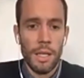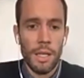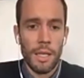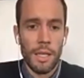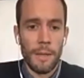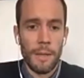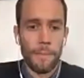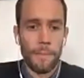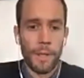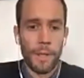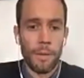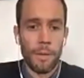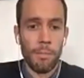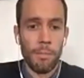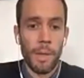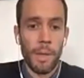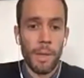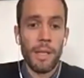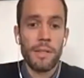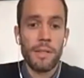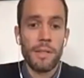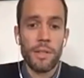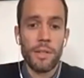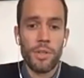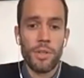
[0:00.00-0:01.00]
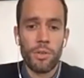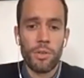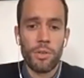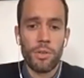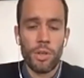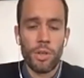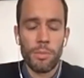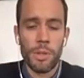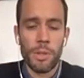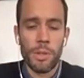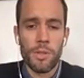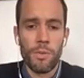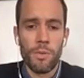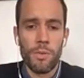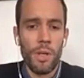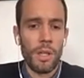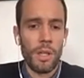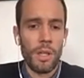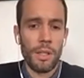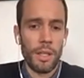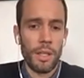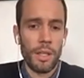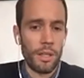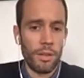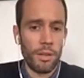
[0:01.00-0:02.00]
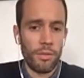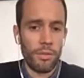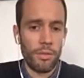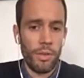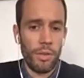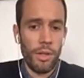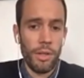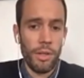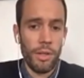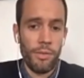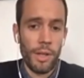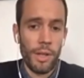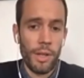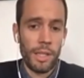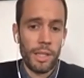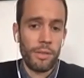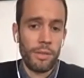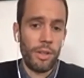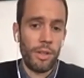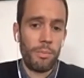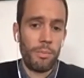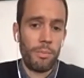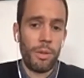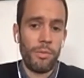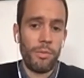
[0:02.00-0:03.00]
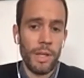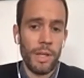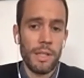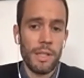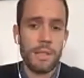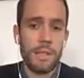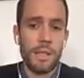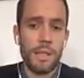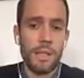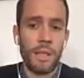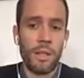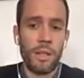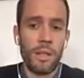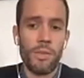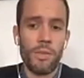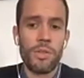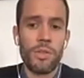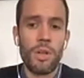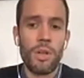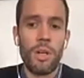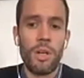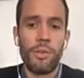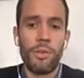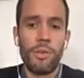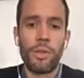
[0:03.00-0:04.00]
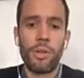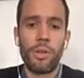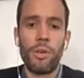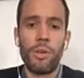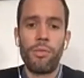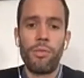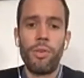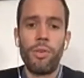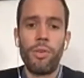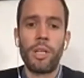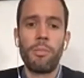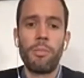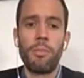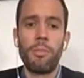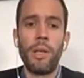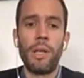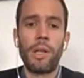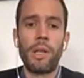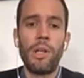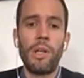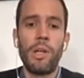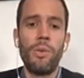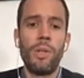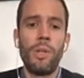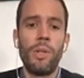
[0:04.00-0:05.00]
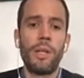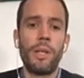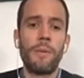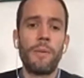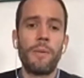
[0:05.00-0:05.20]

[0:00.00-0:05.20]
And there are many such agreements really that are very effective at preventing and resolving conflict by including